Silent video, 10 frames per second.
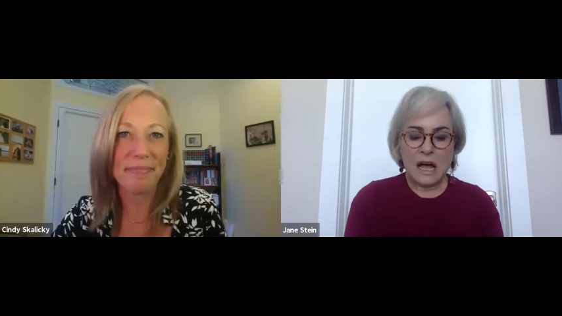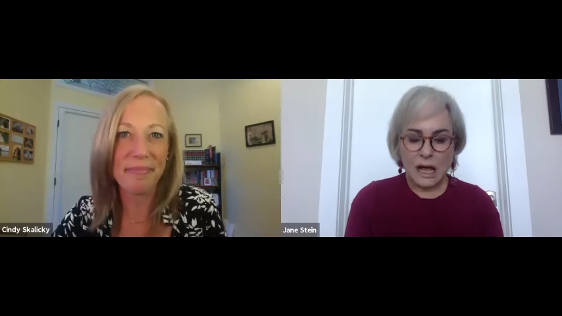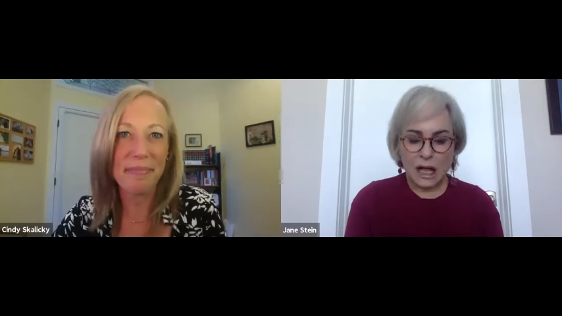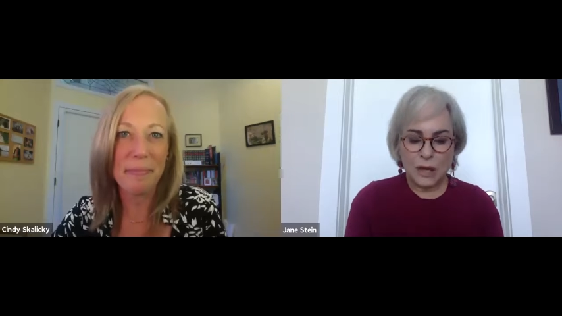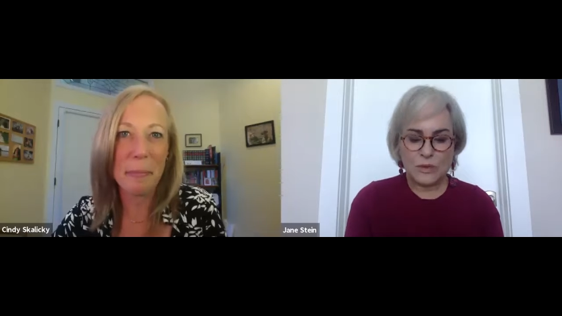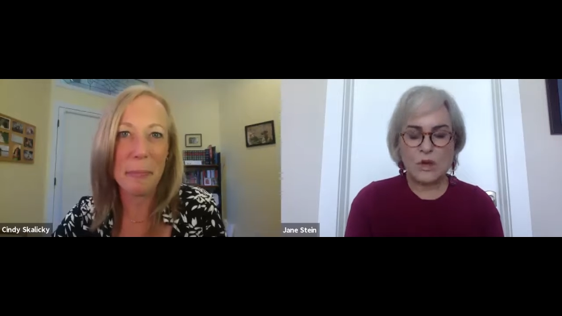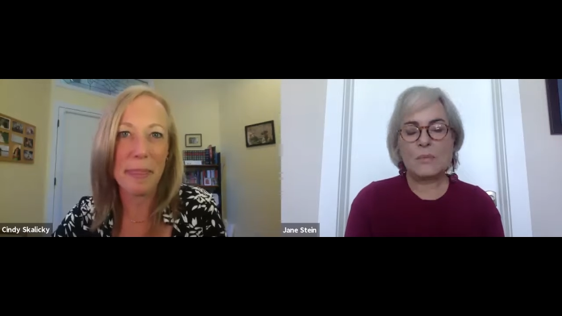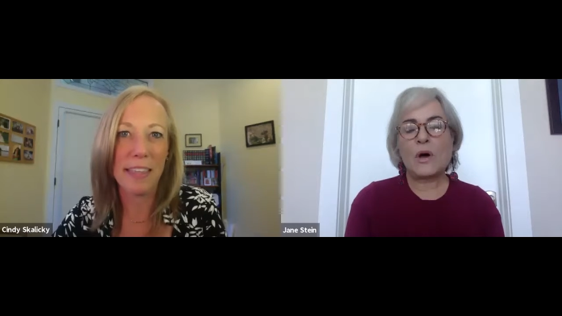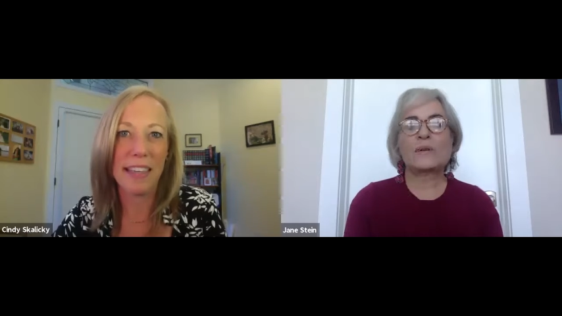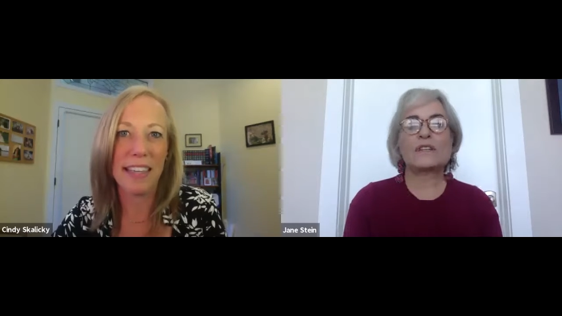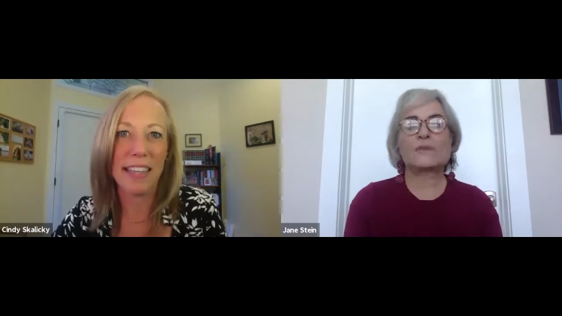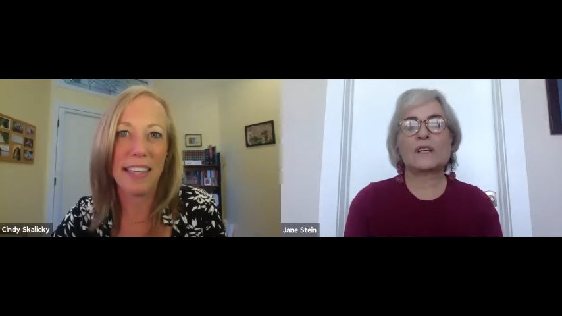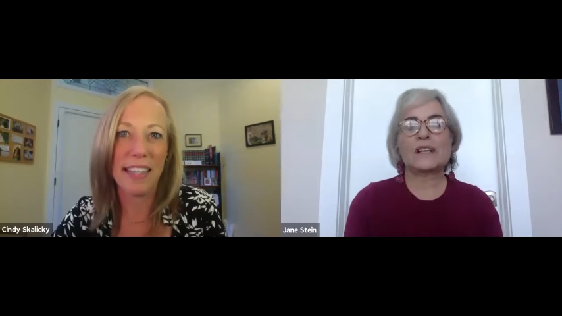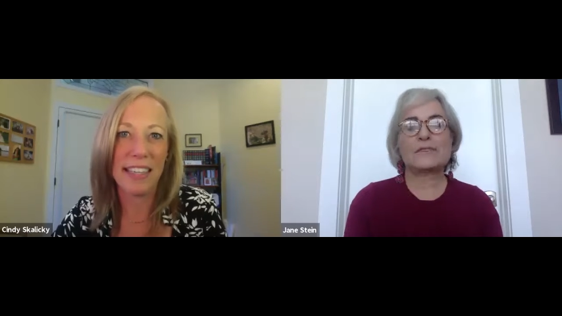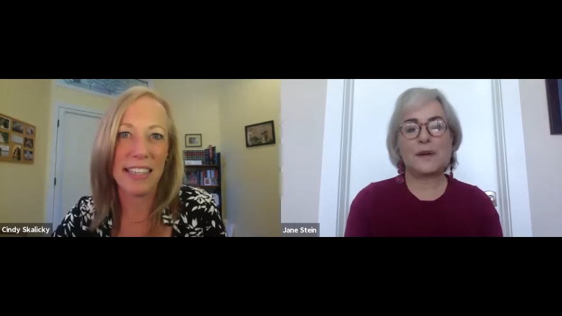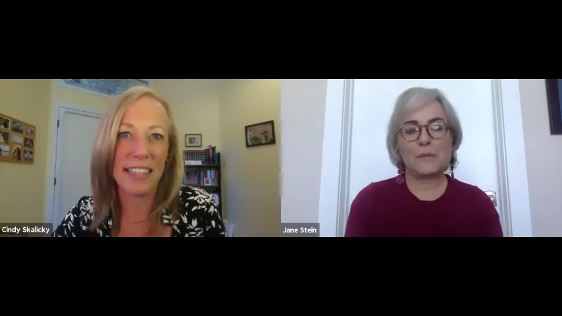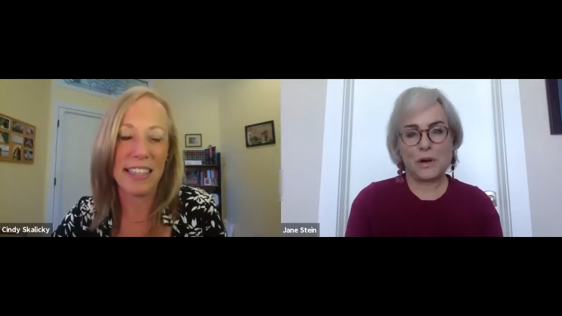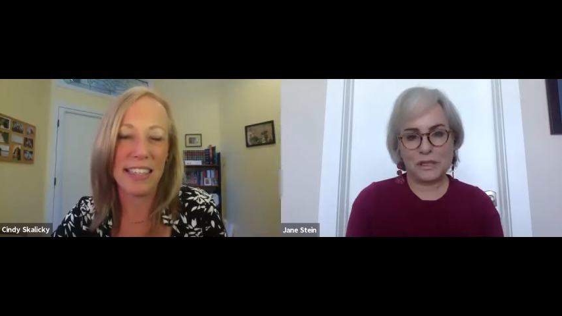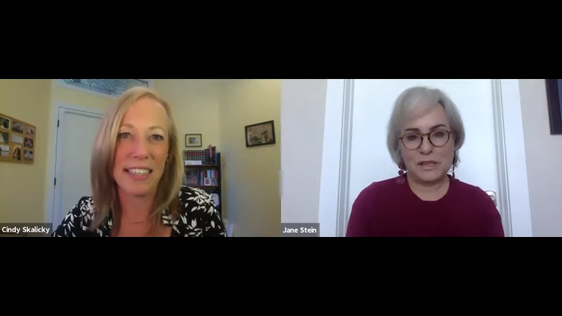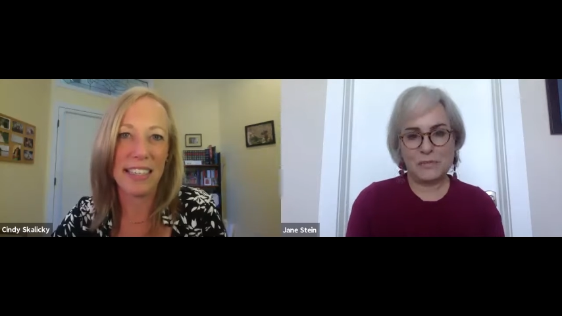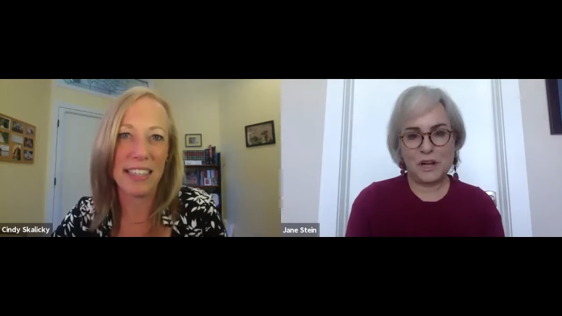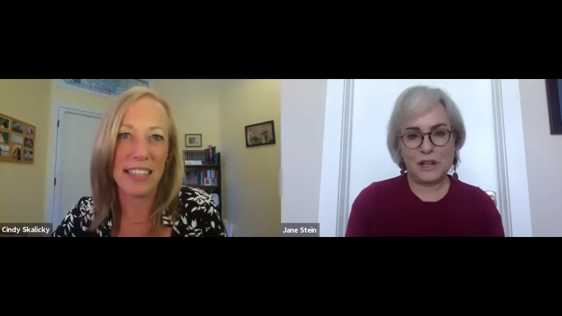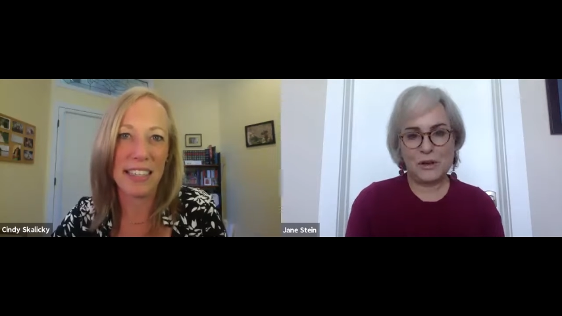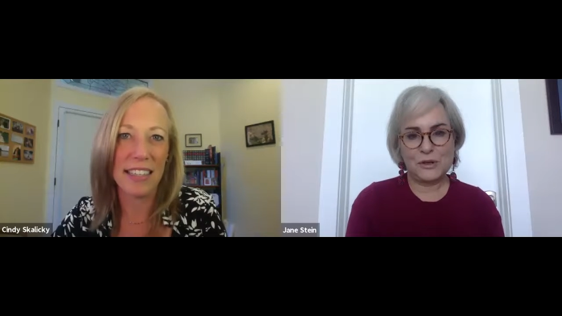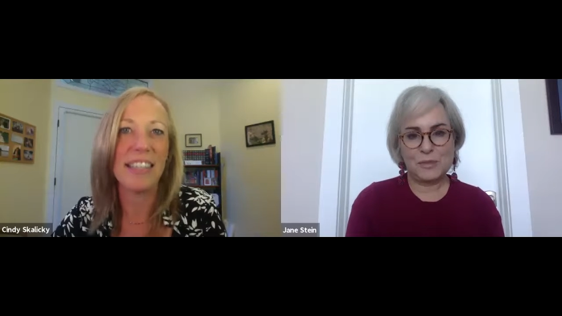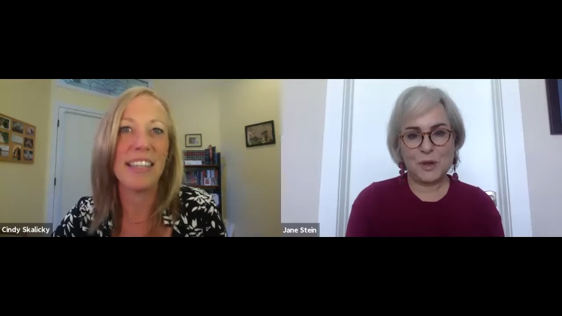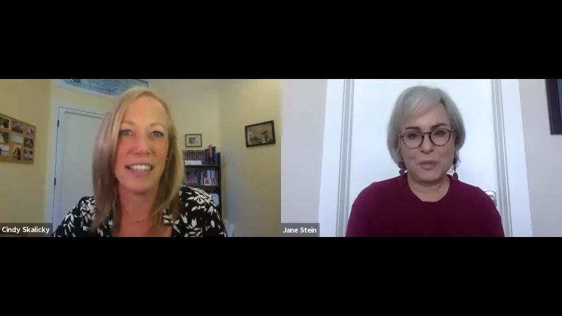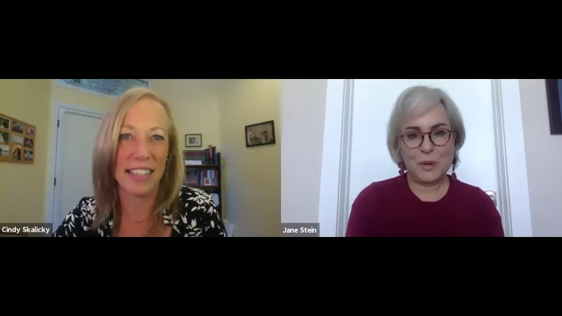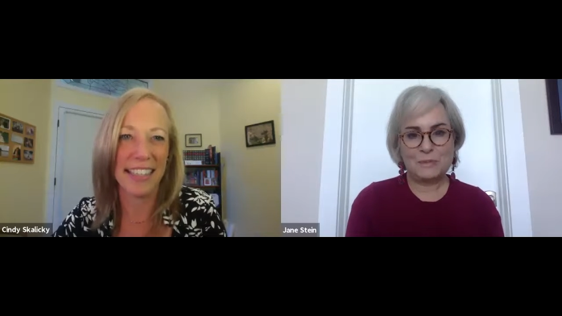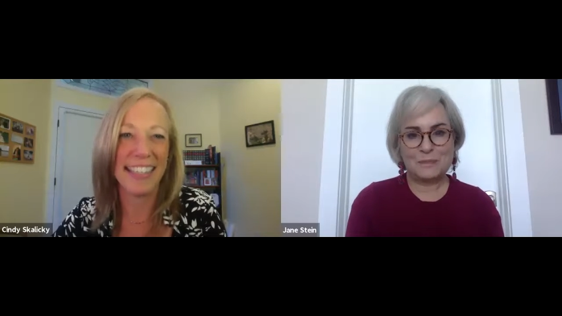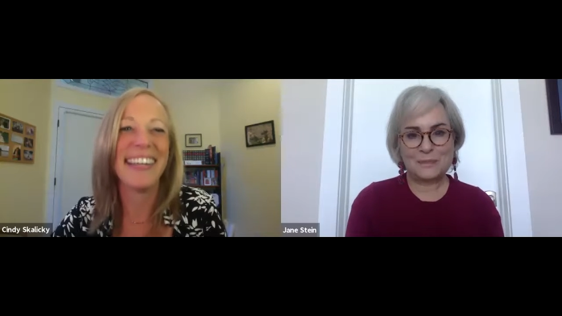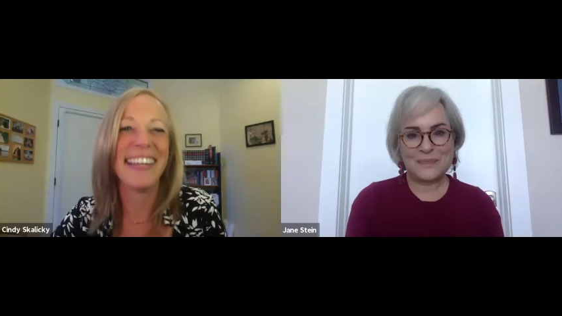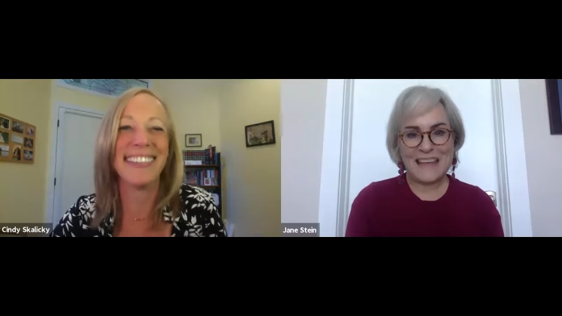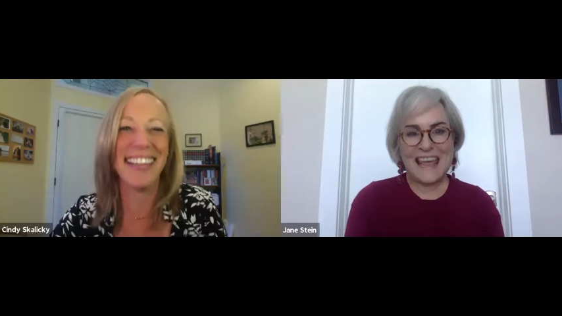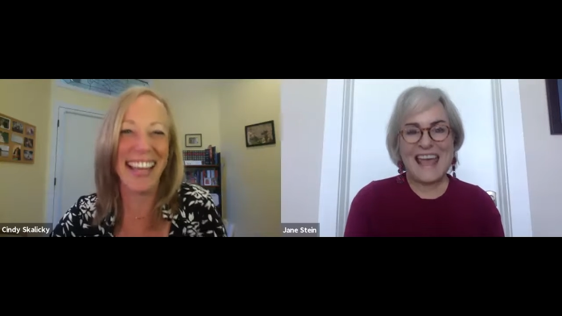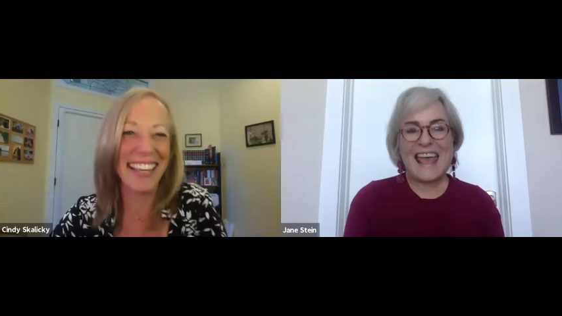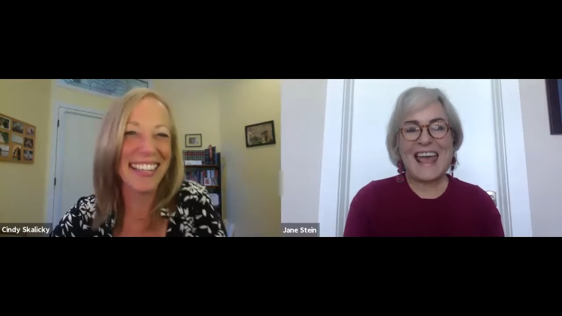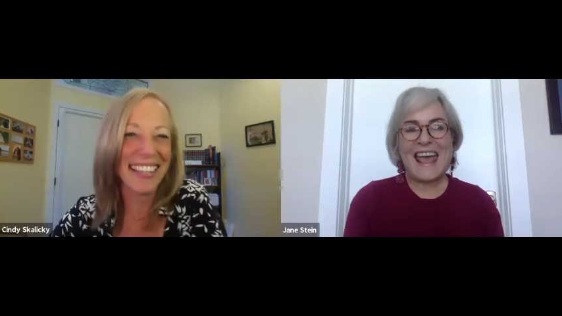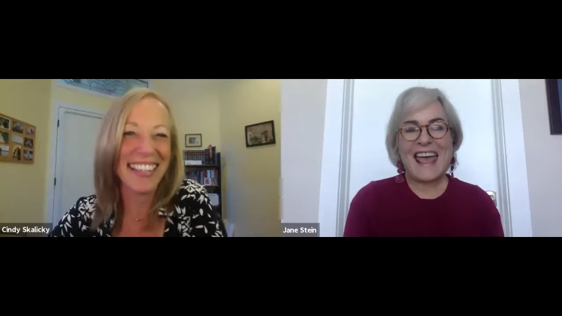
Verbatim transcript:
Speaker 1: Um, so I'm always reading three books. I'm one of those people. Okay.